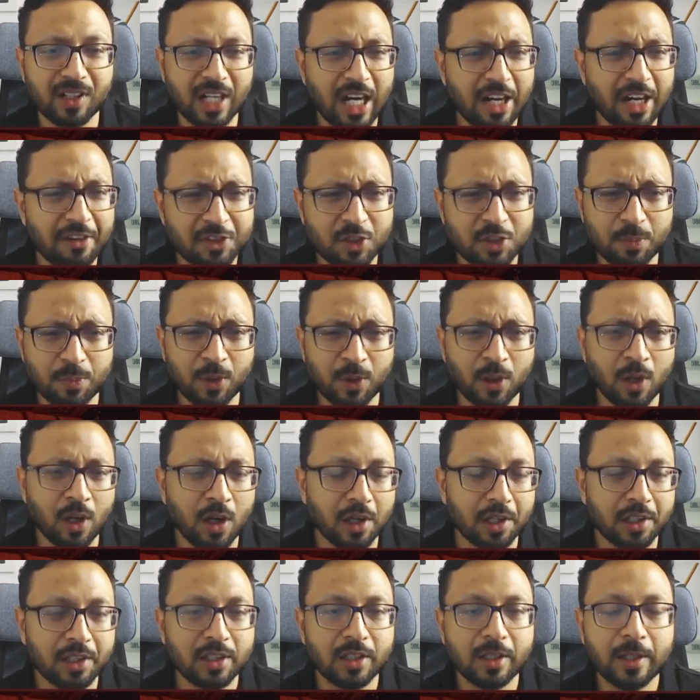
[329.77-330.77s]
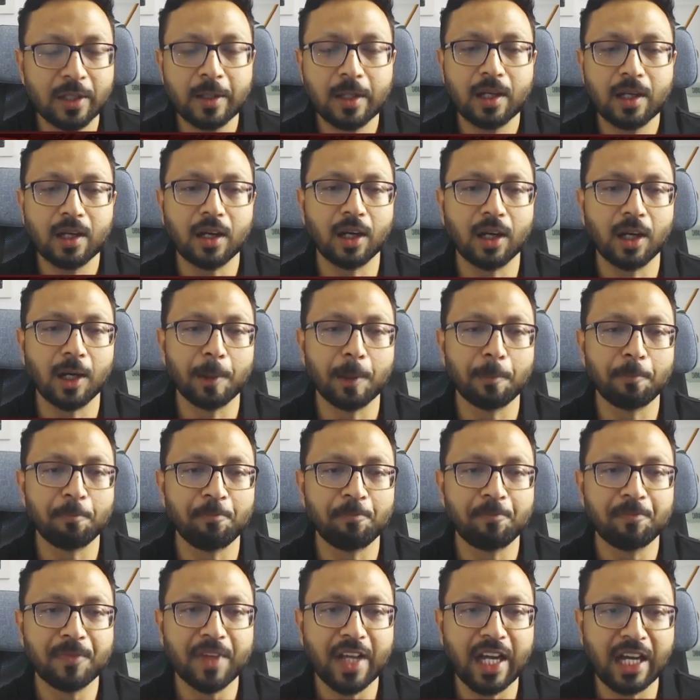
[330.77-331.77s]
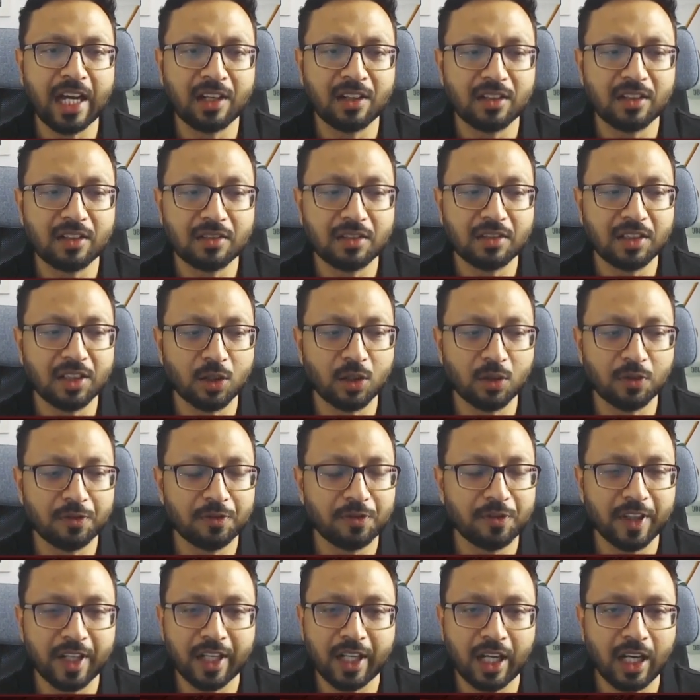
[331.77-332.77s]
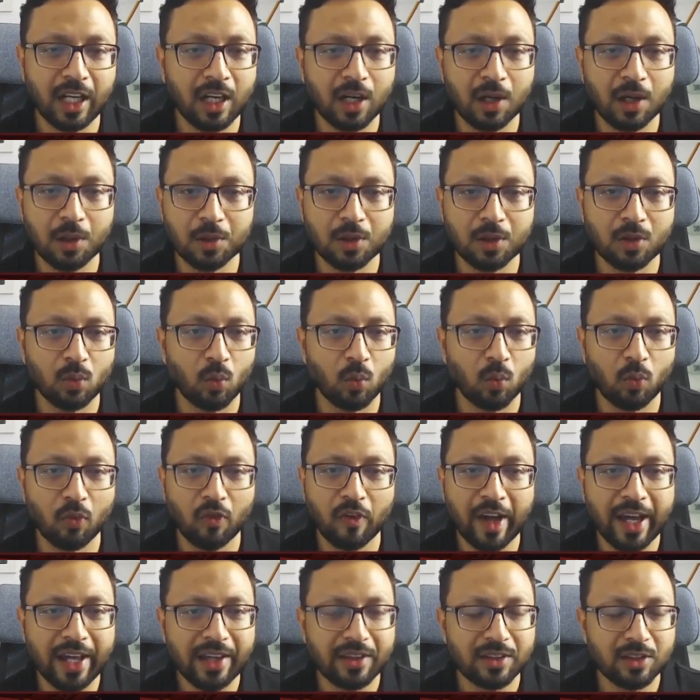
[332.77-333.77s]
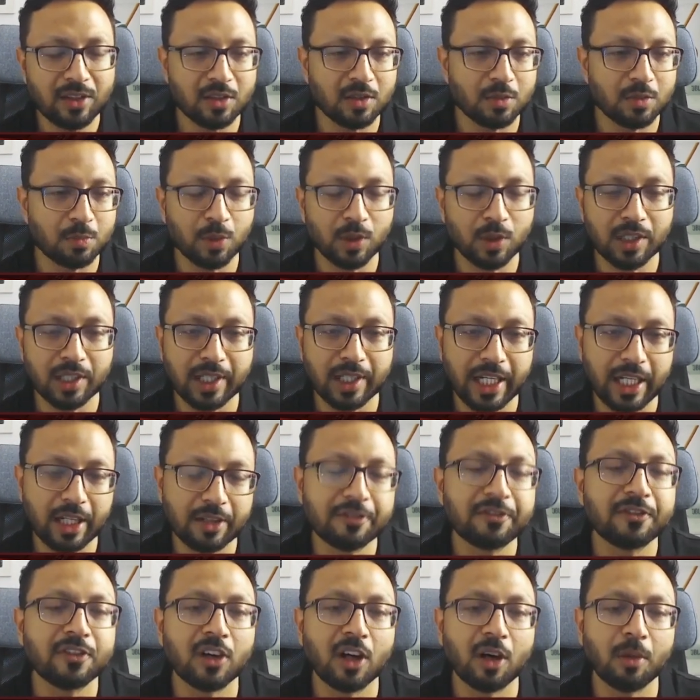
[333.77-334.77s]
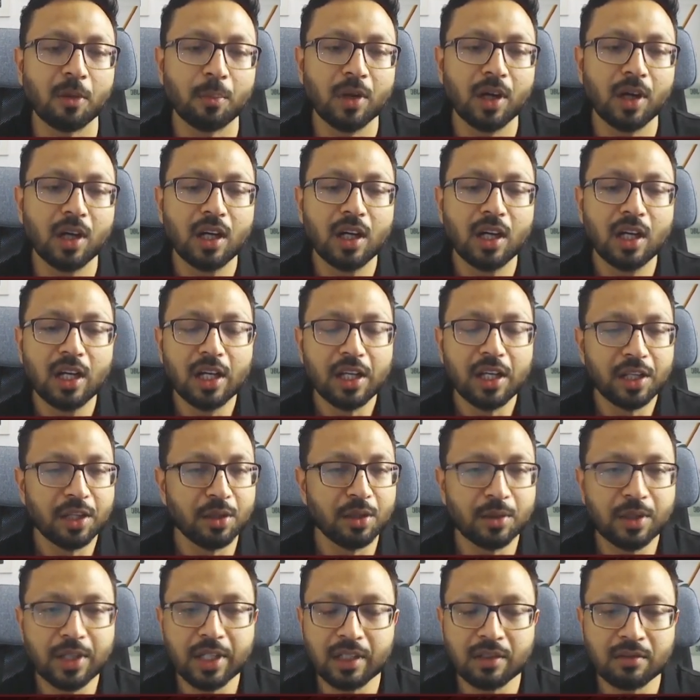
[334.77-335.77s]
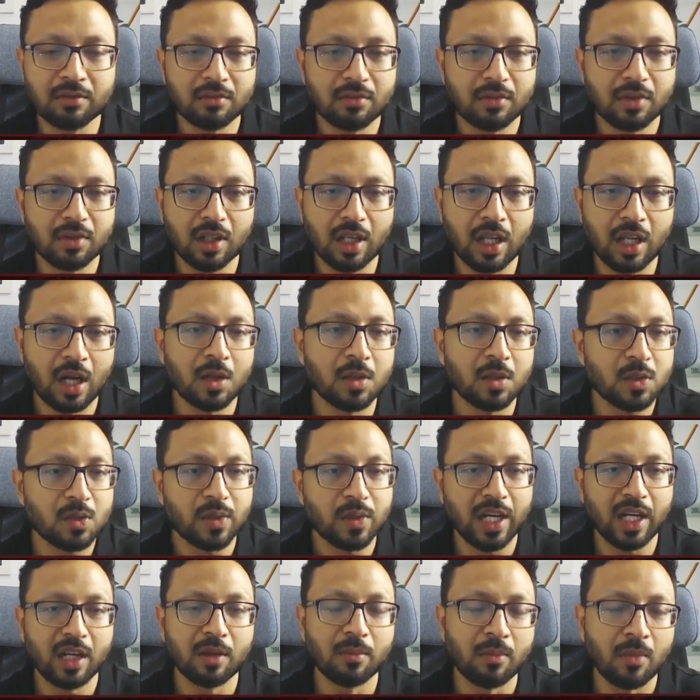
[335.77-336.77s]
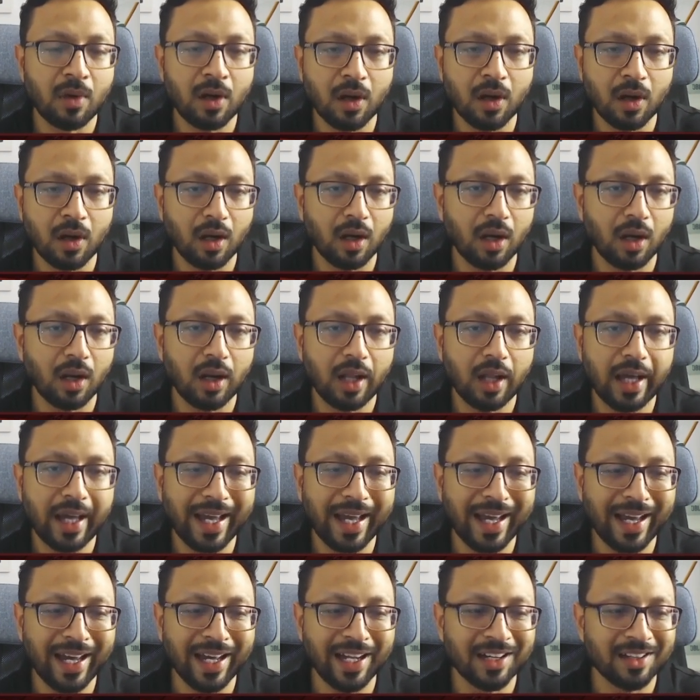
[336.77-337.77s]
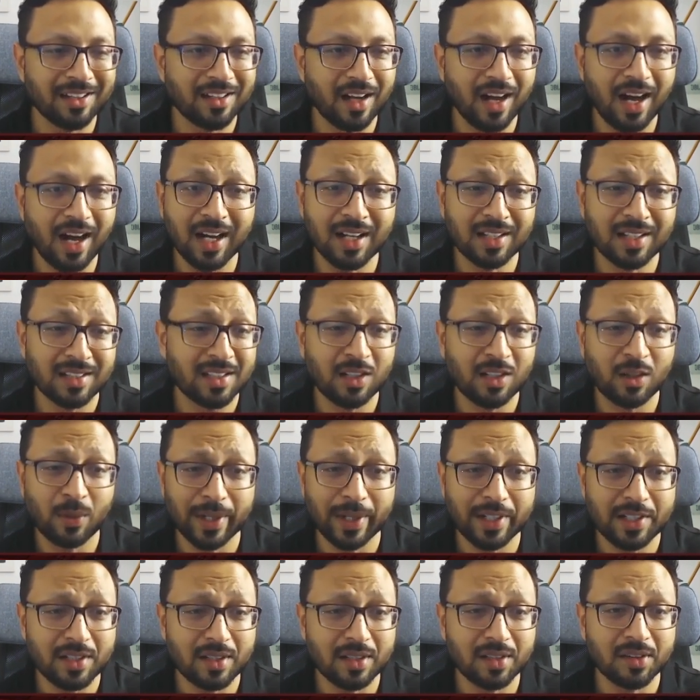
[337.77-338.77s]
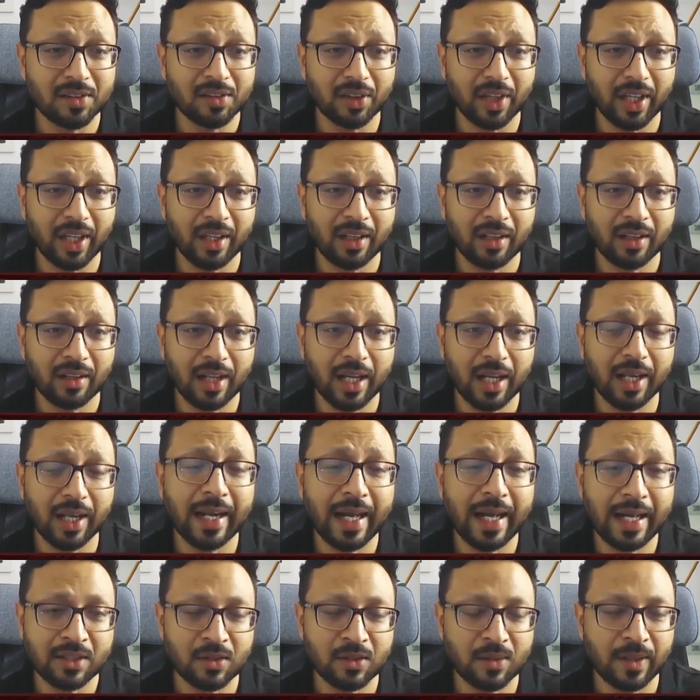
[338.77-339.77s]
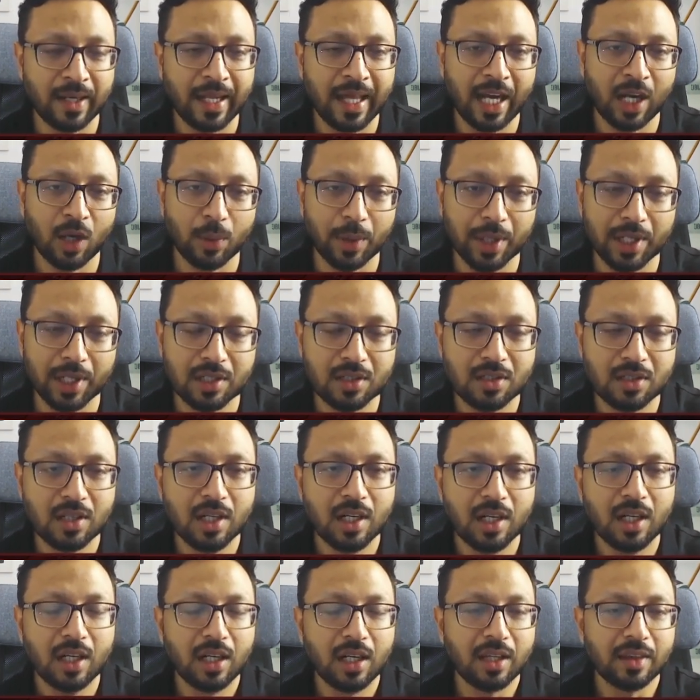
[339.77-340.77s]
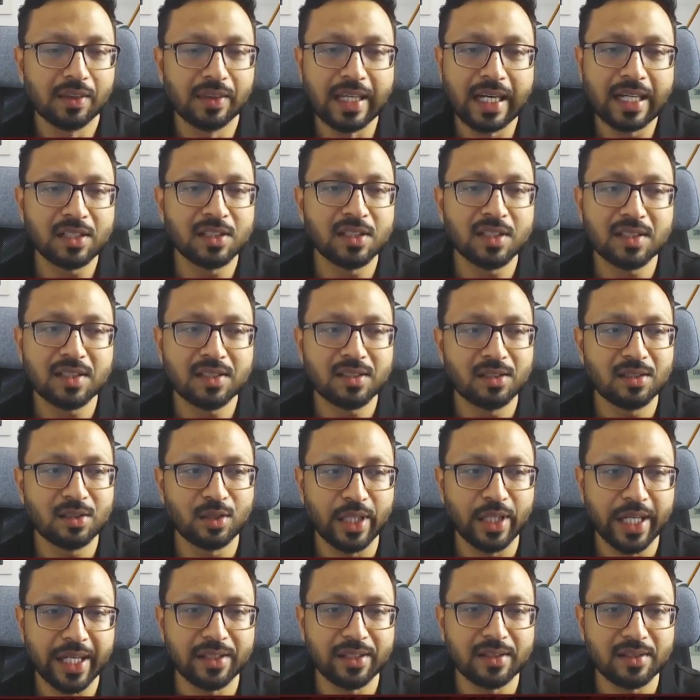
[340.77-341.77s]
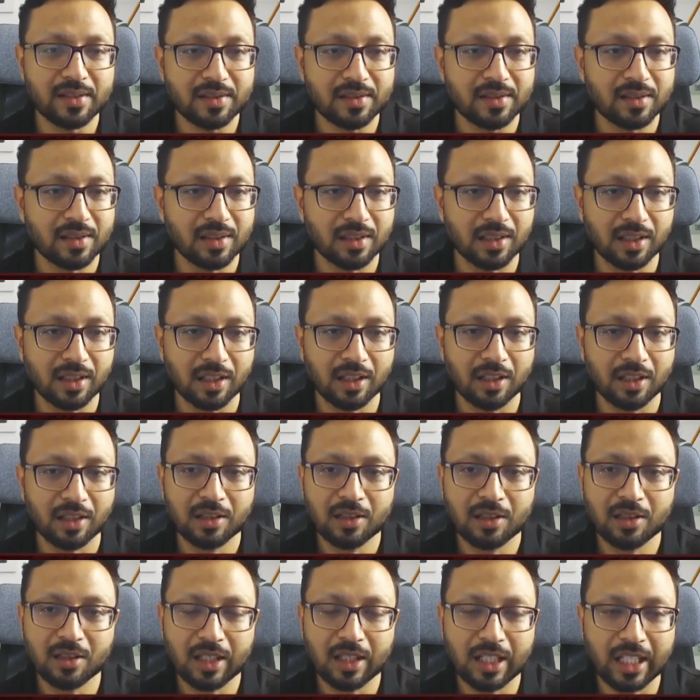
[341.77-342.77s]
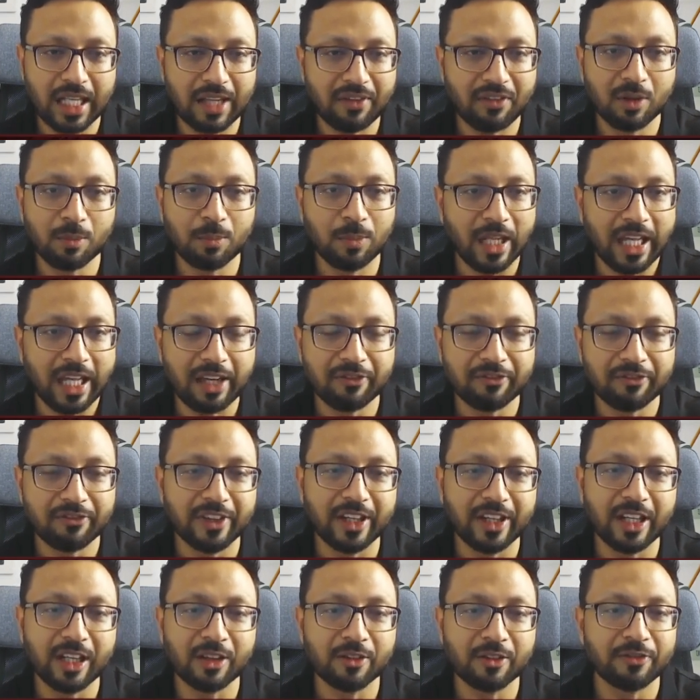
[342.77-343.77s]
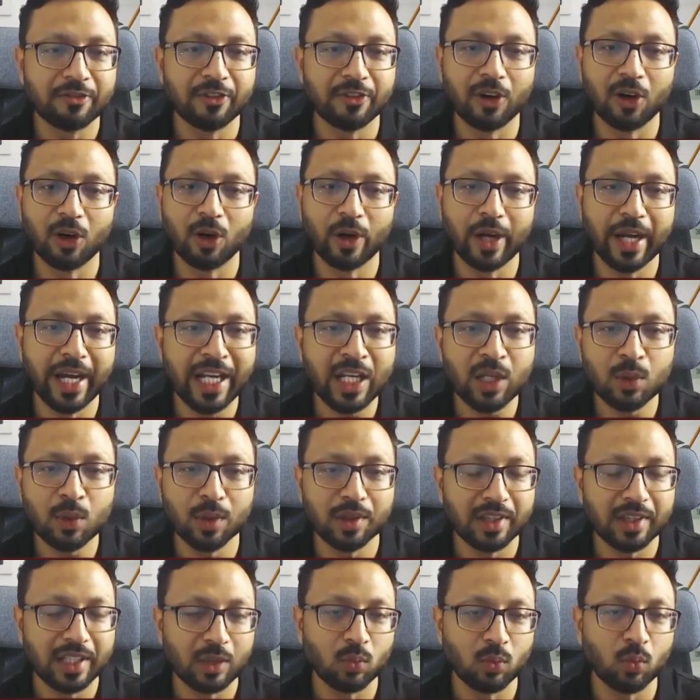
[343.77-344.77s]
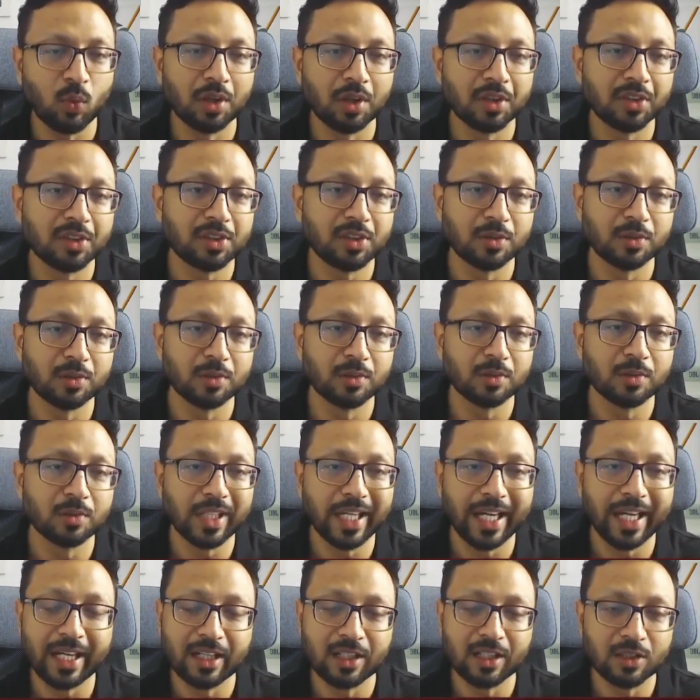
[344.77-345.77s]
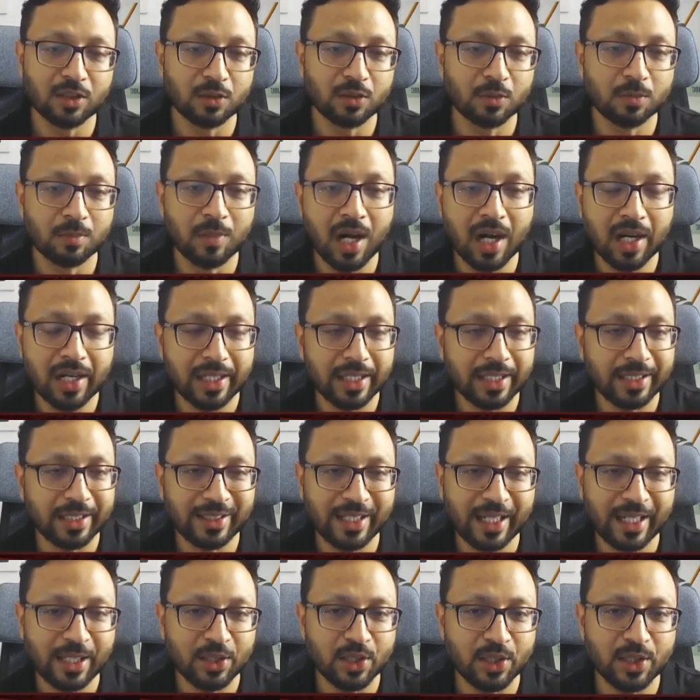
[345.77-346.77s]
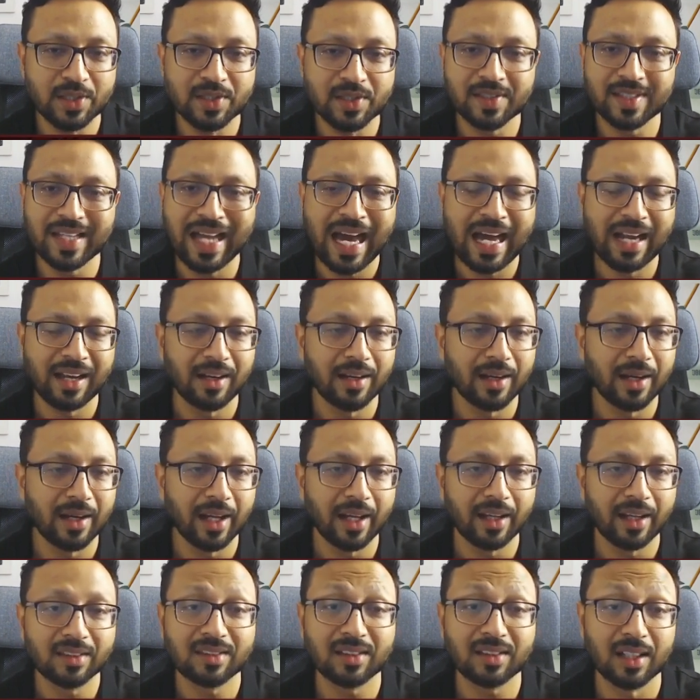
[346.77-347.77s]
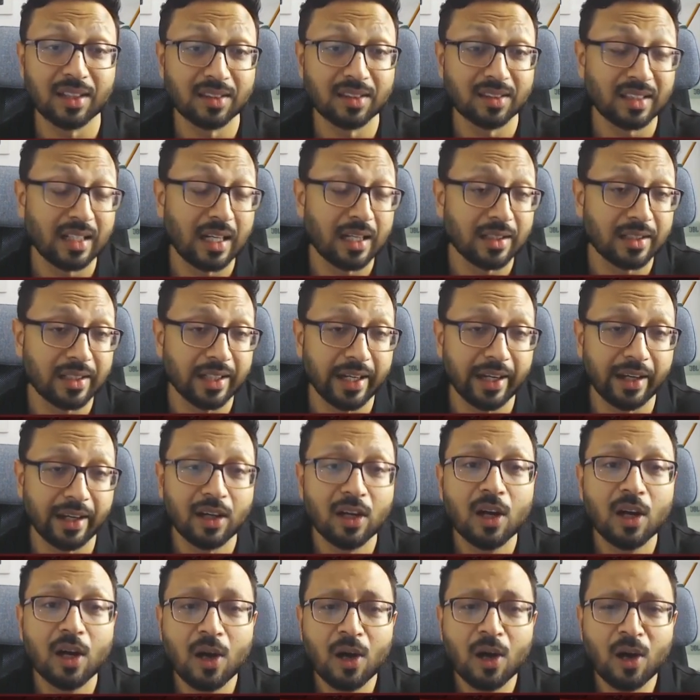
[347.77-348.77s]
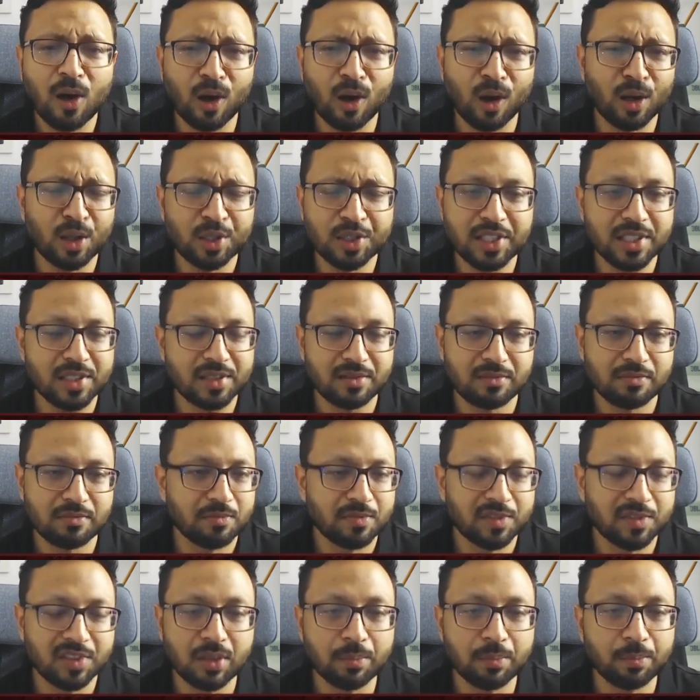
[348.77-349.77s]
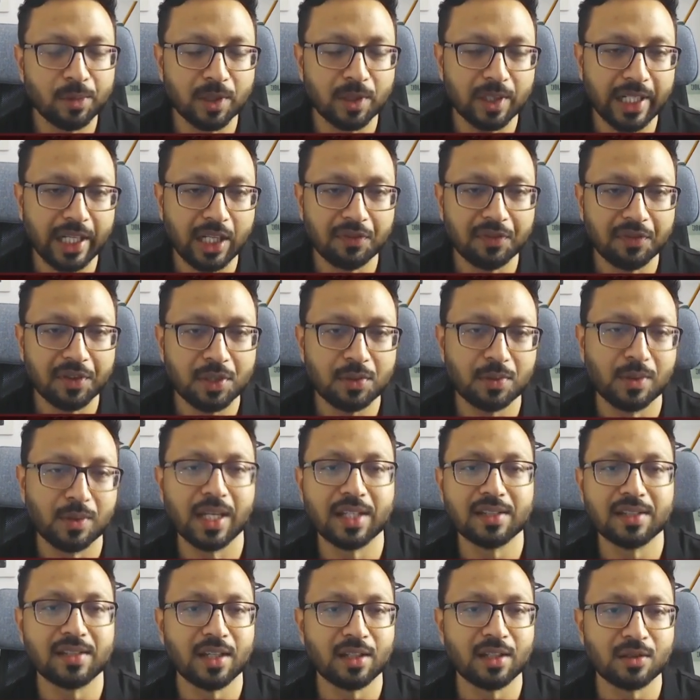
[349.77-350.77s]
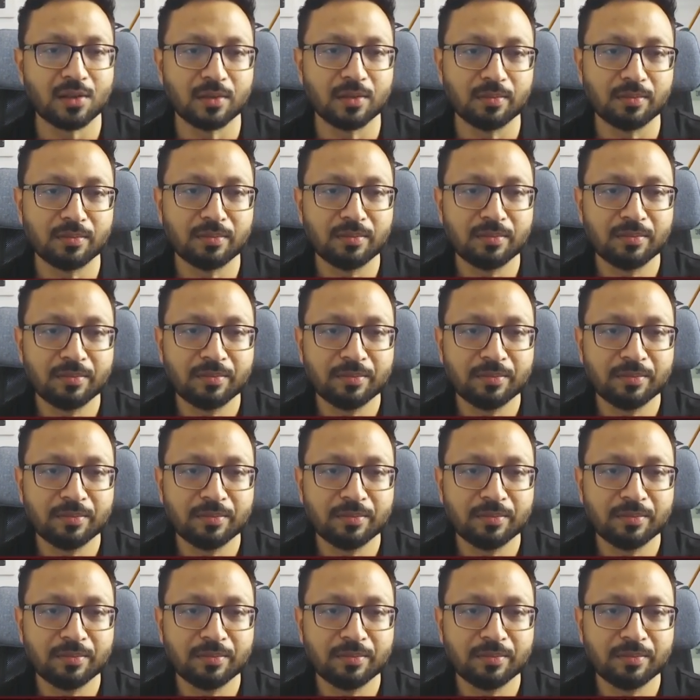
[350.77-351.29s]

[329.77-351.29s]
graph to plot, and figuring out where to pull the data from, you can now train a model and ask questions in a natural language. That just changes the level playing field for anyone that wants to get into market intelligence, analytics, consulting, or just simple data visualization.